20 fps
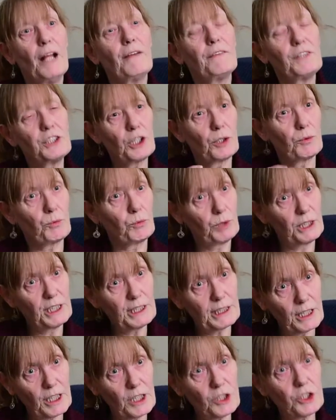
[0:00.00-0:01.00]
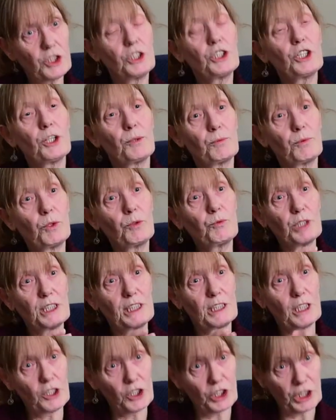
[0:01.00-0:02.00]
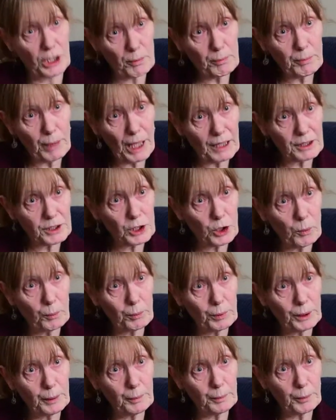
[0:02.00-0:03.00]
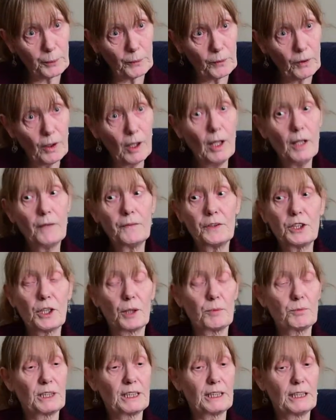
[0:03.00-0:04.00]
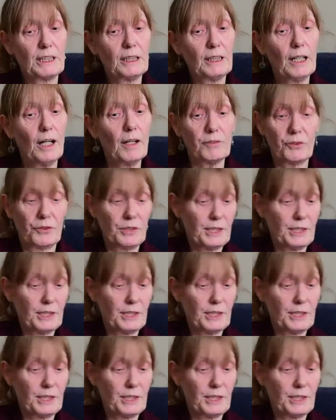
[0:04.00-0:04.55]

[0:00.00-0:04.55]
They don't research the impact on people. They don't see, for